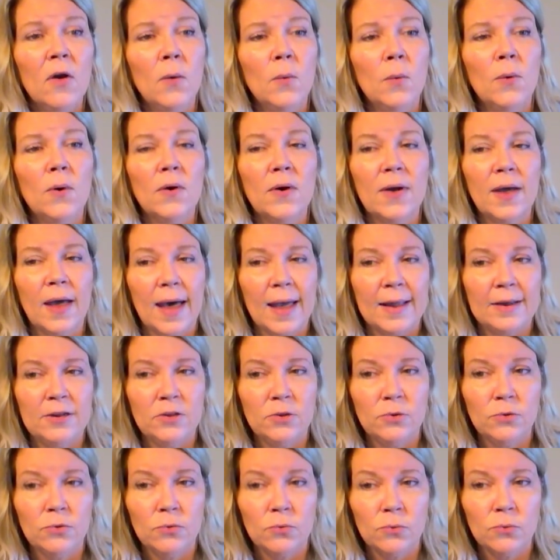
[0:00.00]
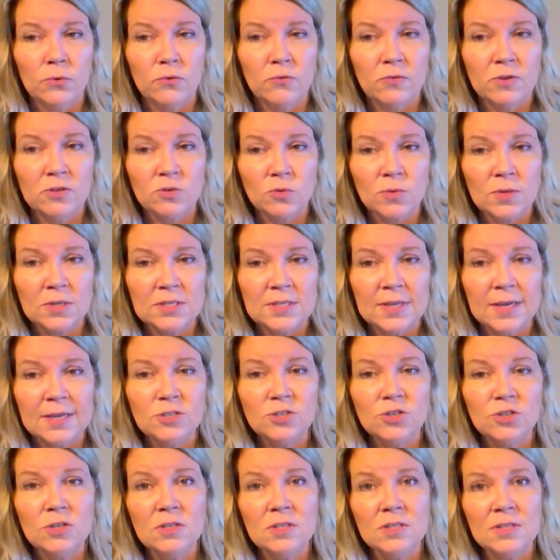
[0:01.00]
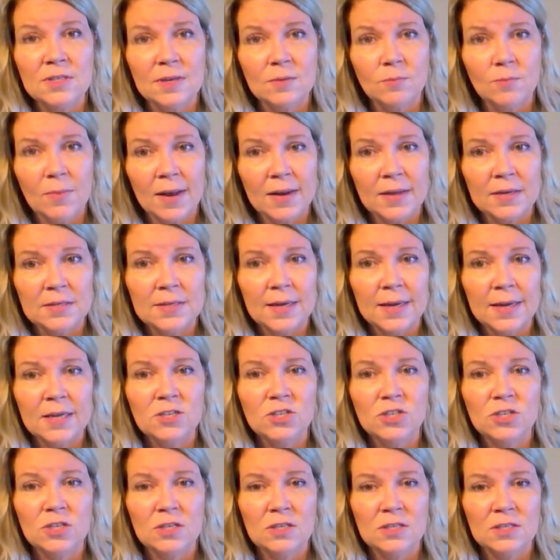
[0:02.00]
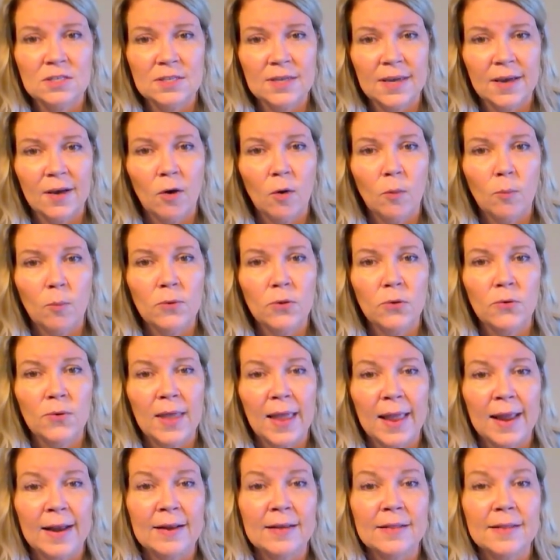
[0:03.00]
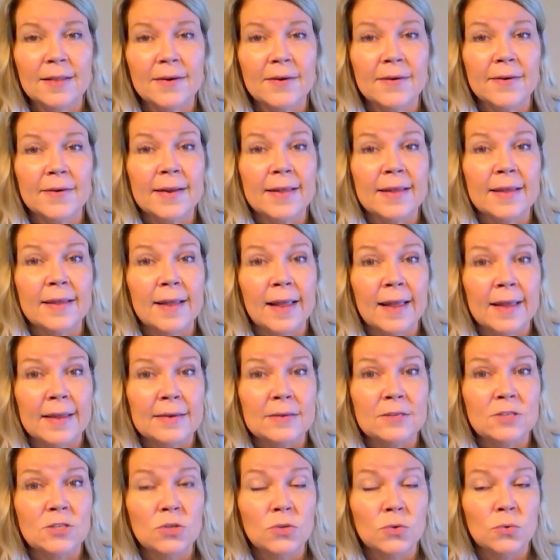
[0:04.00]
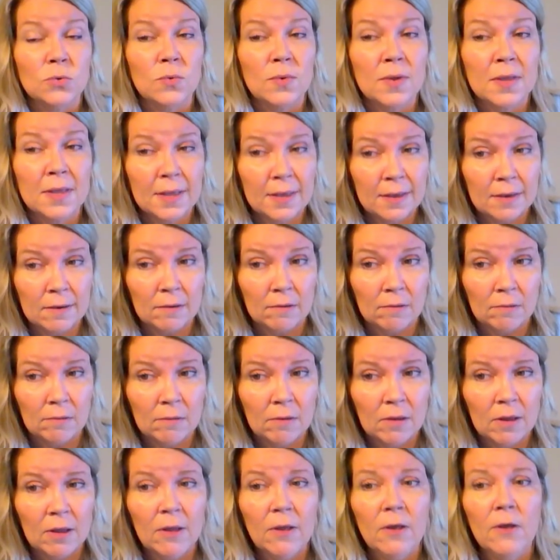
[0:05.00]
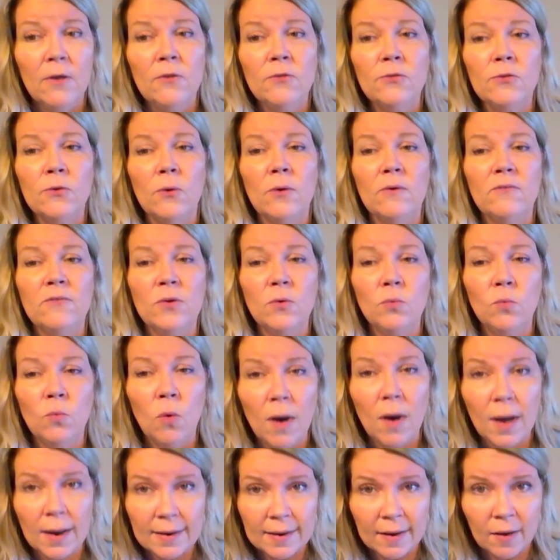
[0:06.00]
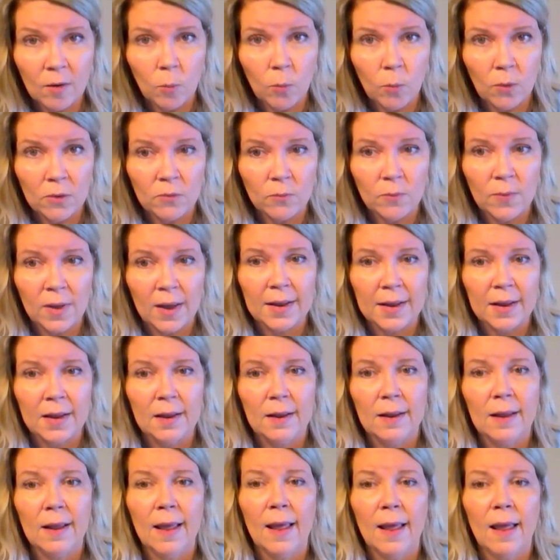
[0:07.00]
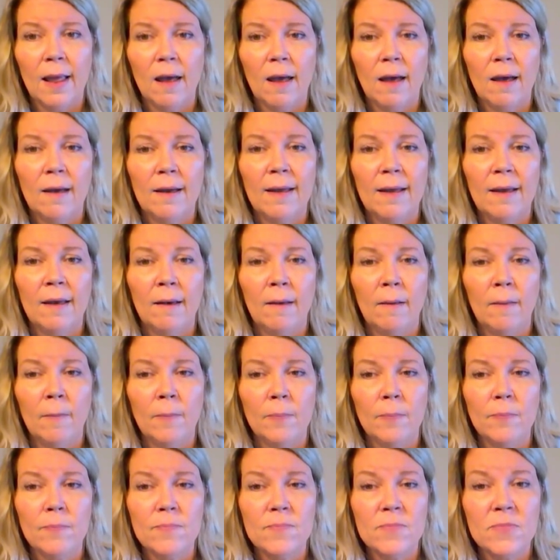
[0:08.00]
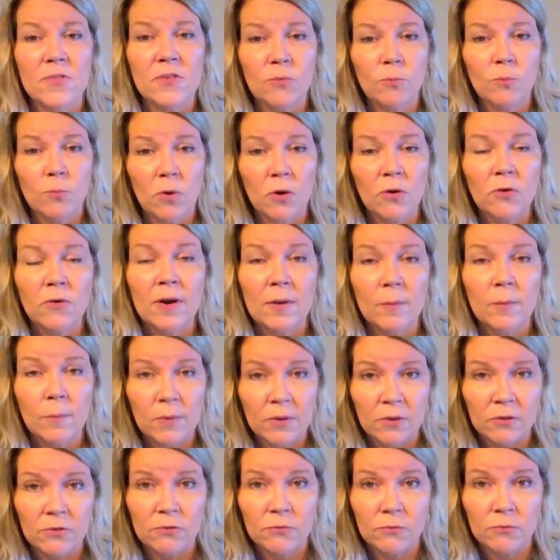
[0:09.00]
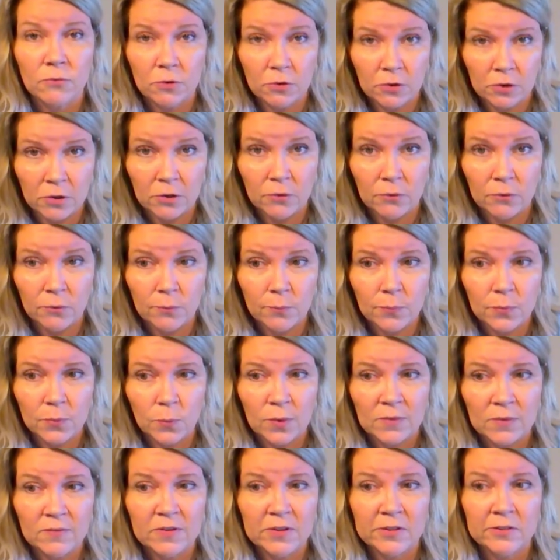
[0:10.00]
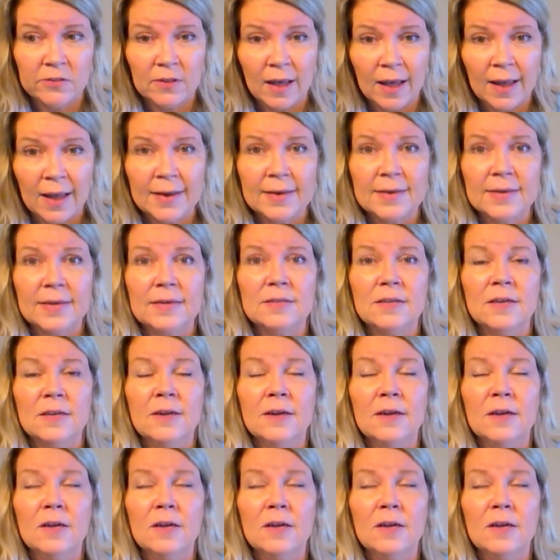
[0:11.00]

will guide you through visualizations and meditations to help you gain clarity and to heal. So if you want help with money, this program is for you. We've designed it